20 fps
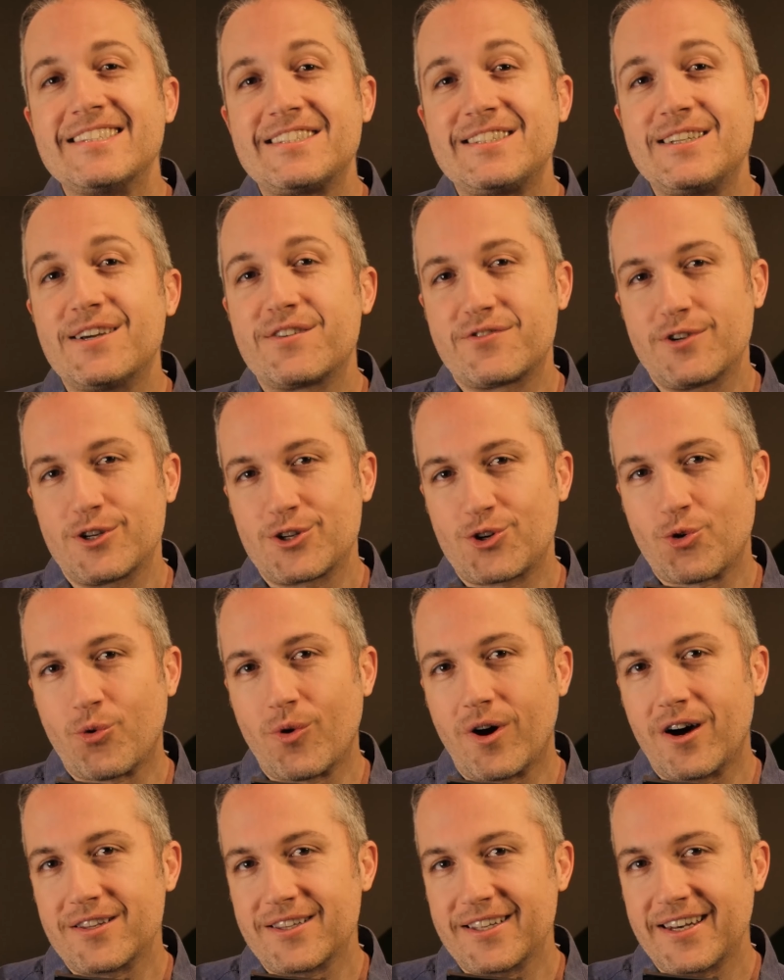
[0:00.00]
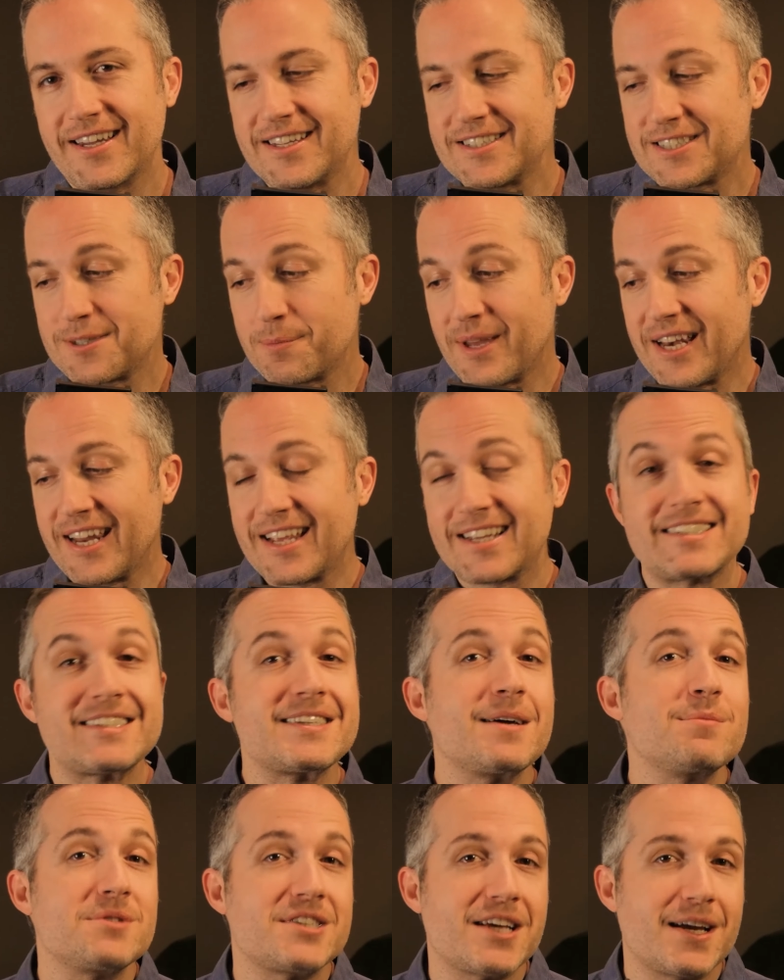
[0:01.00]
different qualities, meaning
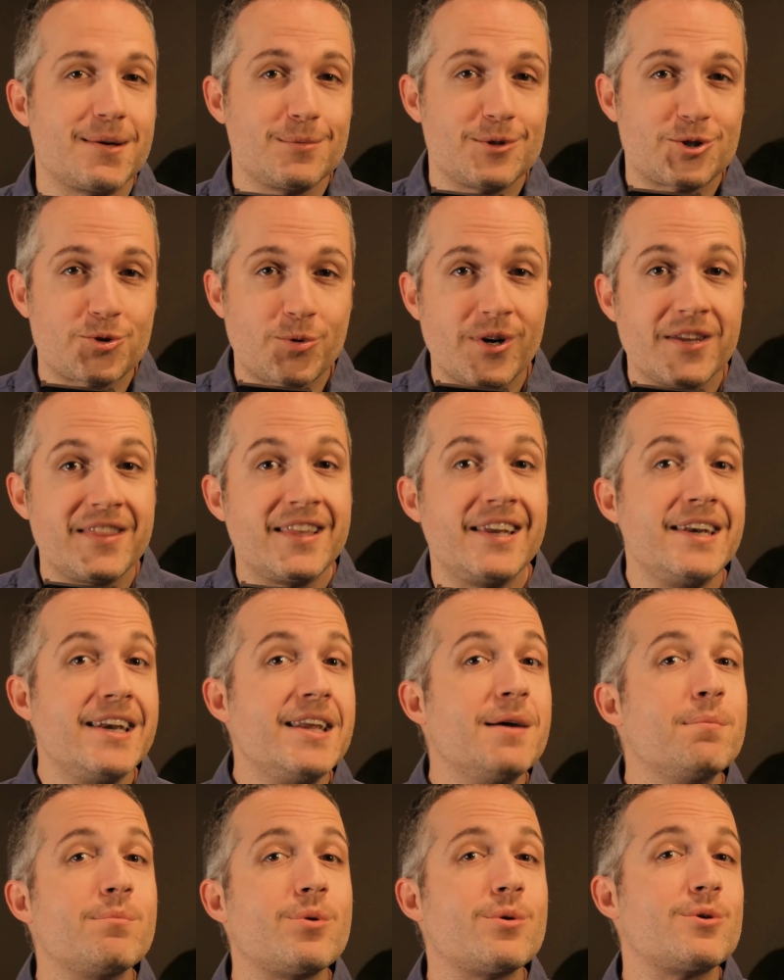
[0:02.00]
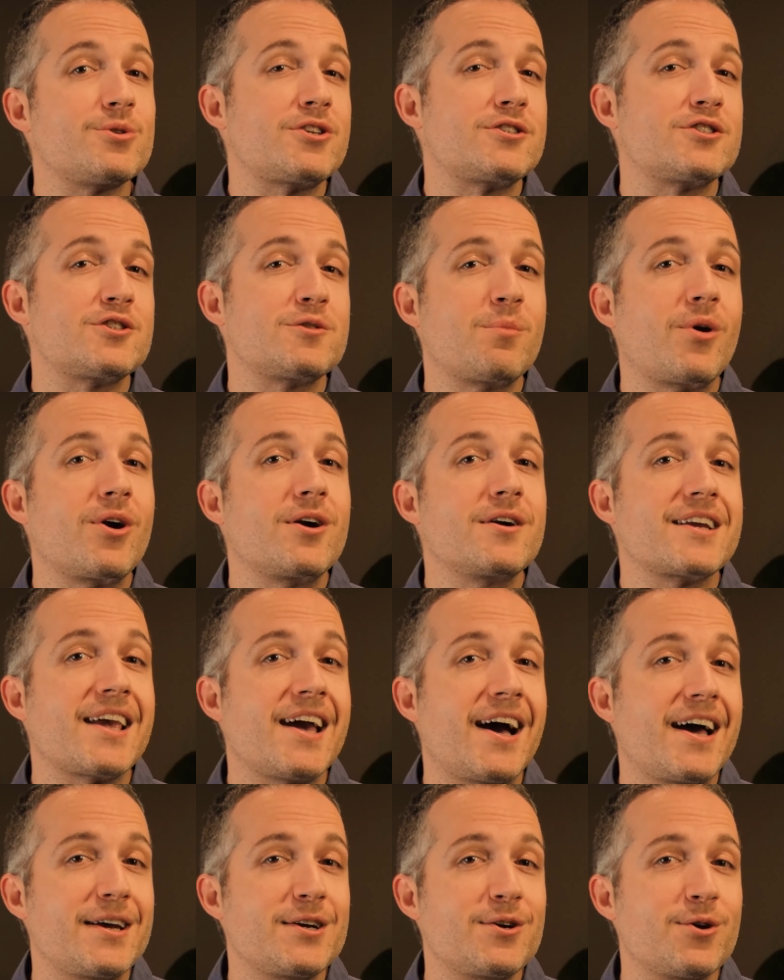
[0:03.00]
sometimes we're in the nimble, smart
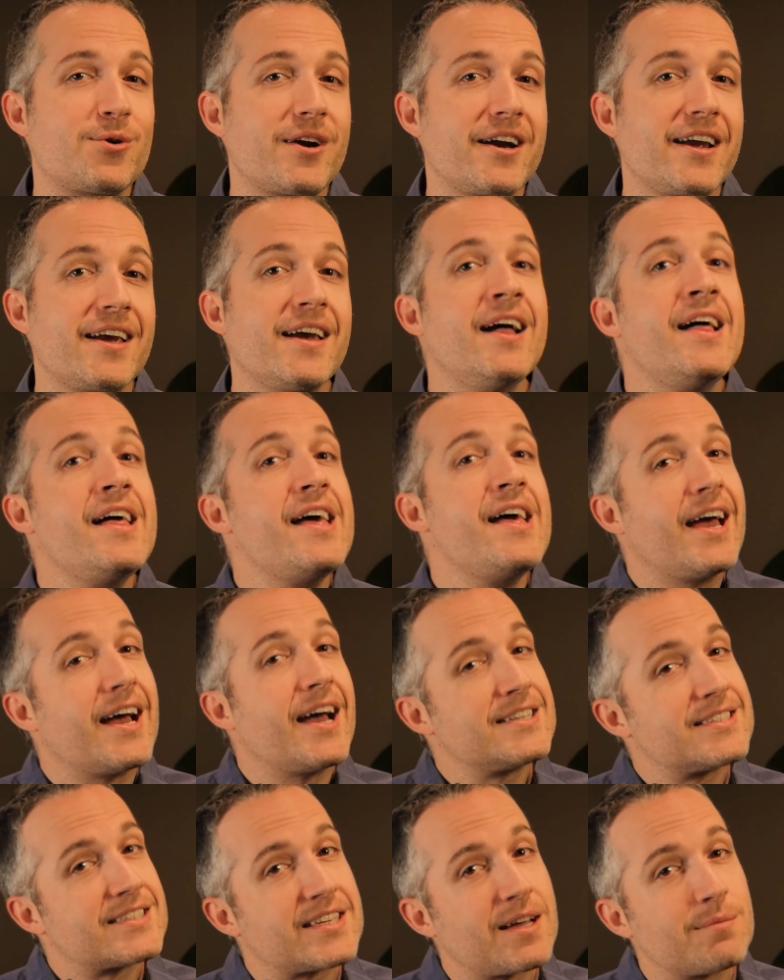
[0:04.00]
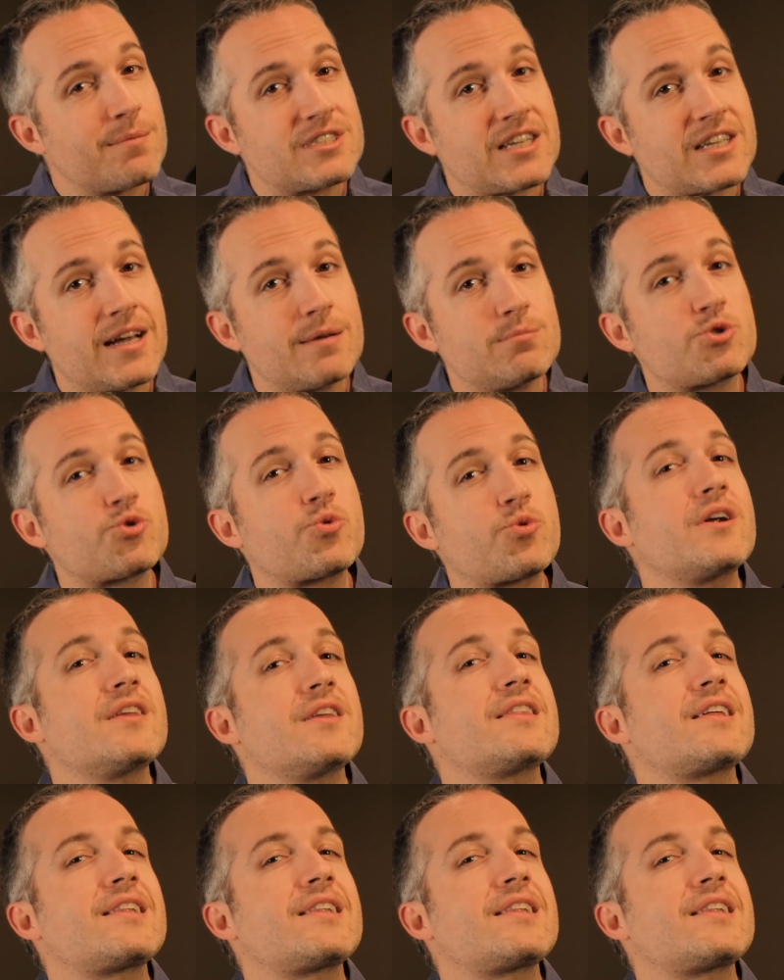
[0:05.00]
category, and sometimes we're in the